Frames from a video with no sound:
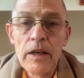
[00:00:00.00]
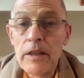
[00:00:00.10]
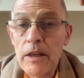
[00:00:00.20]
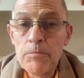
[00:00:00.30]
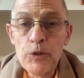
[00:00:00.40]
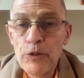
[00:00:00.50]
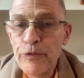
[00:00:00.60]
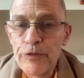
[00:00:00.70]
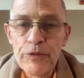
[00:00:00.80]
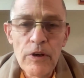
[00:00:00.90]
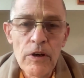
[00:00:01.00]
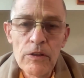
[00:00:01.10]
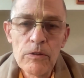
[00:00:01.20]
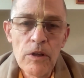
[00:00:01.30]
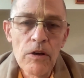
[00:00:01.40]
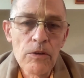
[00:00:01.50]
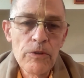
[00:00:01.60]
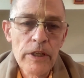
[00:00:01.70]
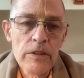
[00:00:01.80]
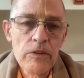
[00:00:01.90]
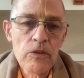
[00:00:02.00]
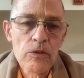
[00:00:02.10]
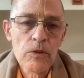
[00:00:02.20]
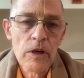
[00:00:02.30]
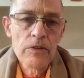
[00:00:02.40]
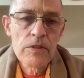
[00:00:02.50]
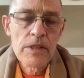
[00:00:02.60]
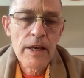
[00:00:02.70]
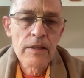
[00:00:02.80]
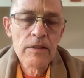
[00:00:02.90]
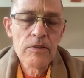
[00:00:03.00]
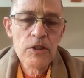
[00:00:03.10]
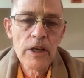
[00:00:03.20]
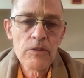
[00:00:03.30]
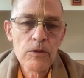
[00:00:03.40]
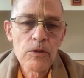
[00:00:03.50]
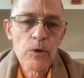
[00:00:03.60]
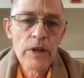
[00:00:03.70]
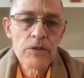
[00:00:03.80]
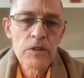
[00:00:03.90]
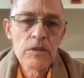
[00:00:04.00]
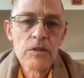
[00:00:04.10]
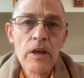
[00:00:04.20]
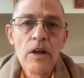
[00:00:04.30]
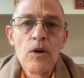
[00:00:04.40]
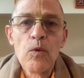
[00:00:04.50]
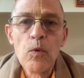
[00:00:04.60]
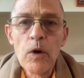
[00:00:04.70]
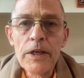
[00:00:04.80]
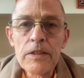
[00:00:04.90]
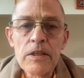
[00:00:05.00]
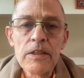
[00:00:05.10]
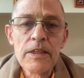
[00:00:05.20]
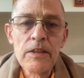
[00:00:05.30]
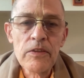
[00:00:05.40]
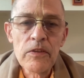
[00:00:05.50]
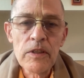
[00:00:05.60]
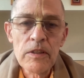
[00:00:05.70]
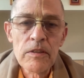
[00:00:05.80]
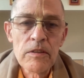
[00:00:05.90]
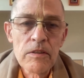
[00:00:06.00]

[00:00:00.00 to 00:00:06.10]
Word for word: And I move already to our second general question. What is it?